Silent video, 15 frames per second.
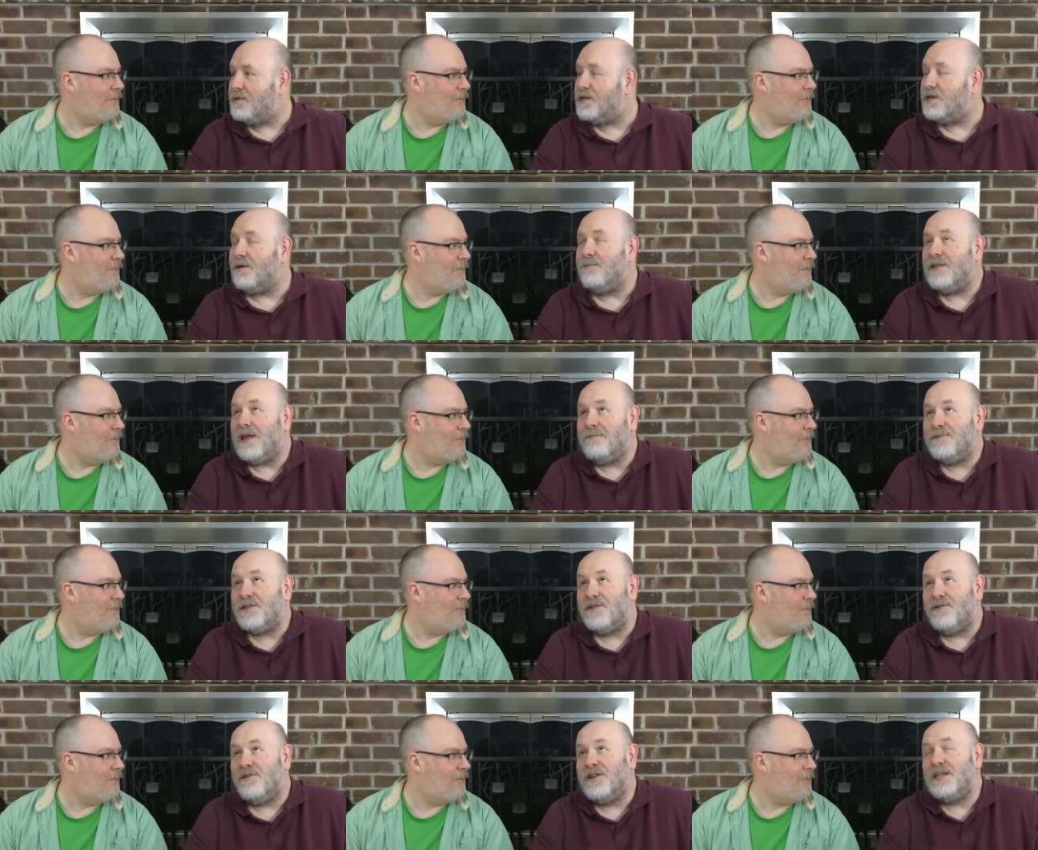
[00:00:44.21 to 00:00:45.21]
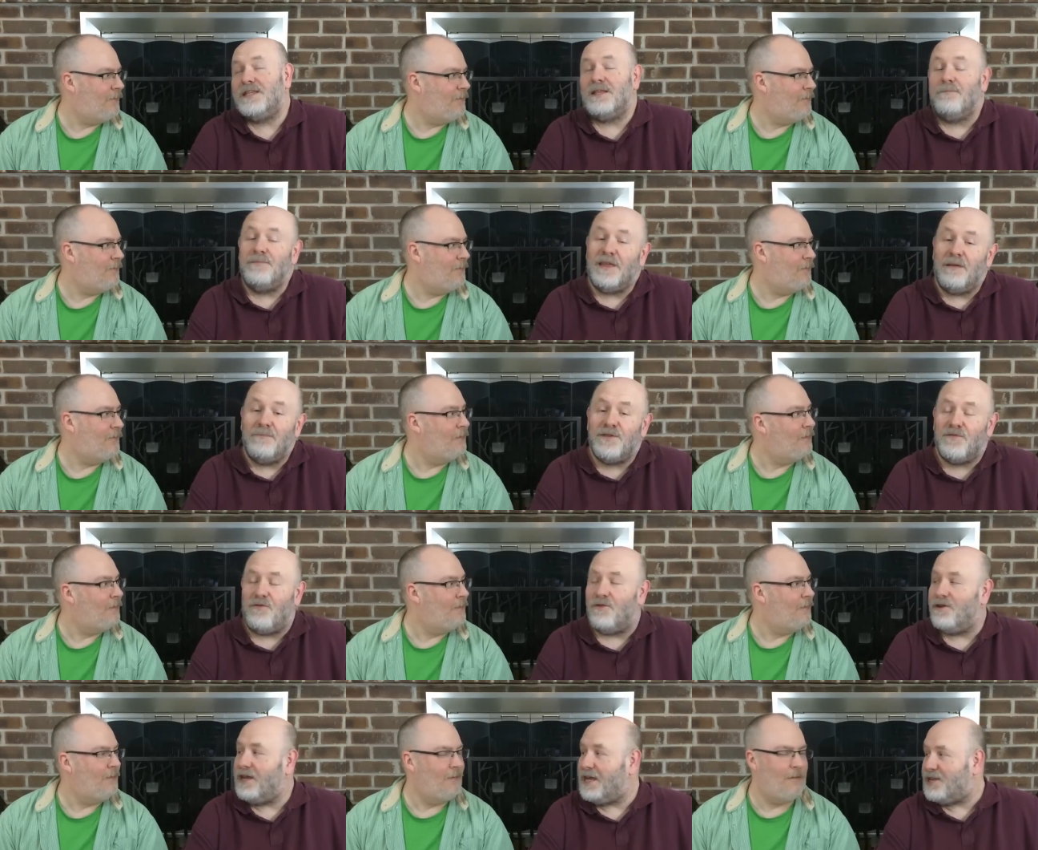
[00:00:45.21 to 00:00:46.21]
Speaker 1: Sometimes thirty dollars, sometimes
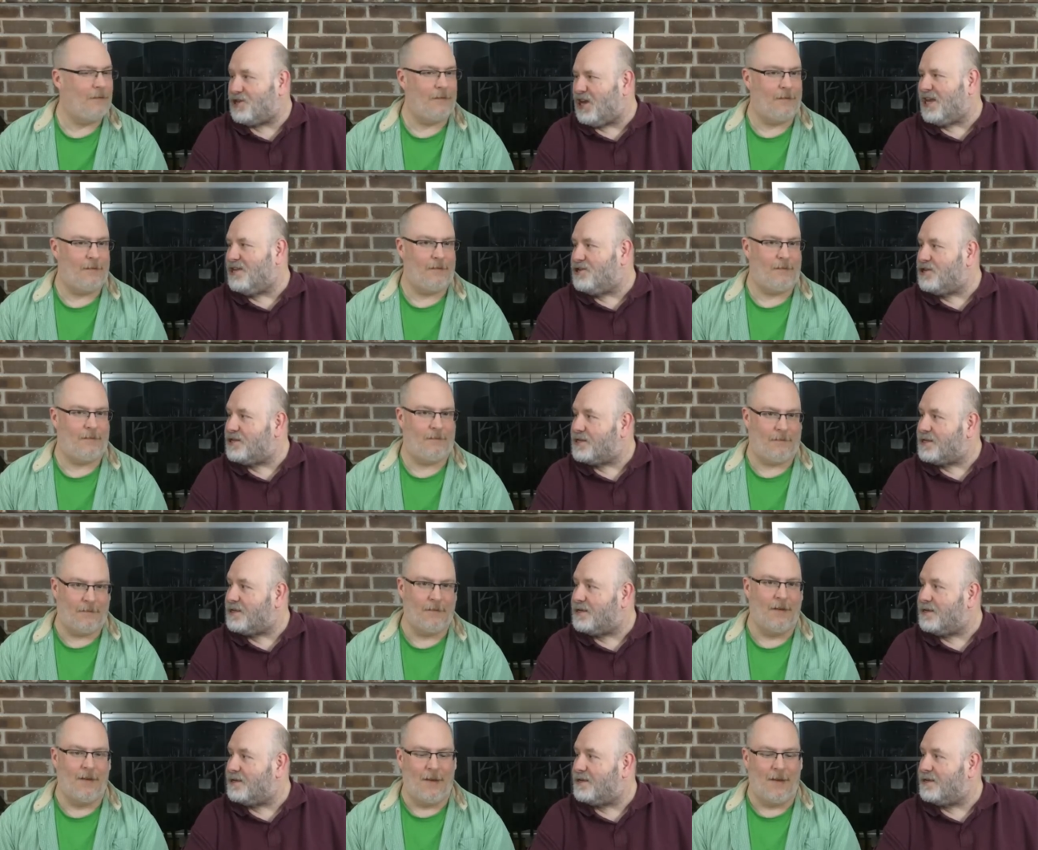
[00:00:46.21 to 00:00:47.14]
forty dollars, it changes.